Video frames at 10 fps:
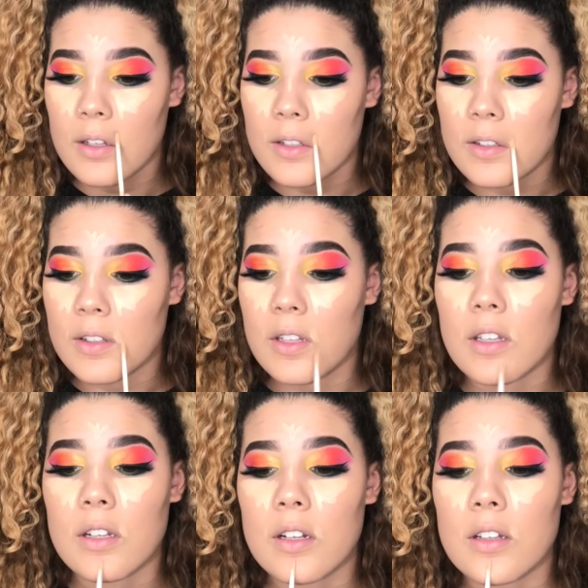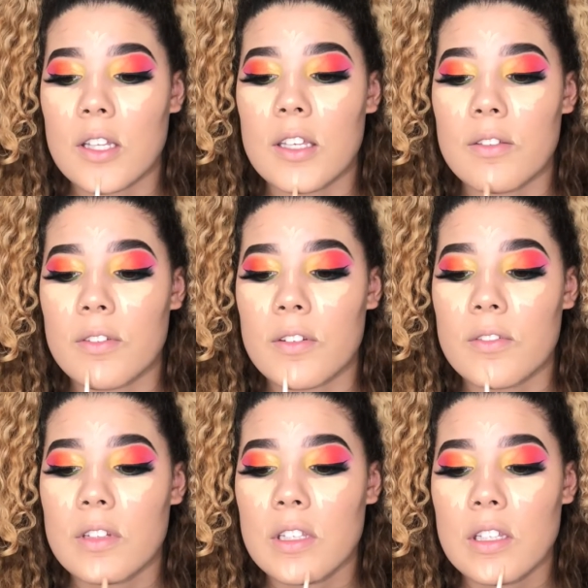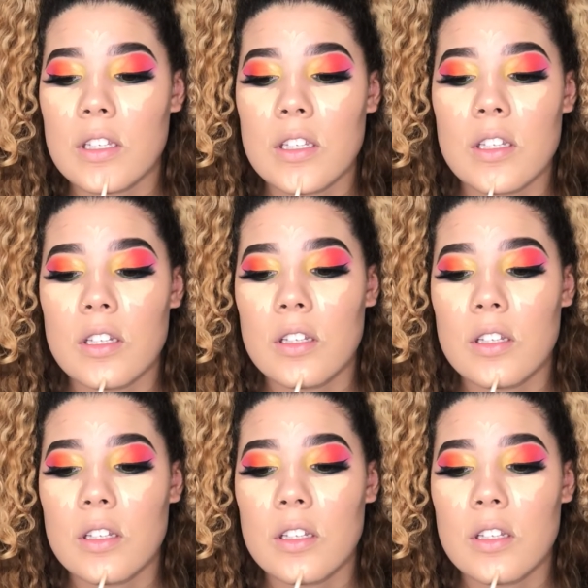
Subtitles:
This is in light 15,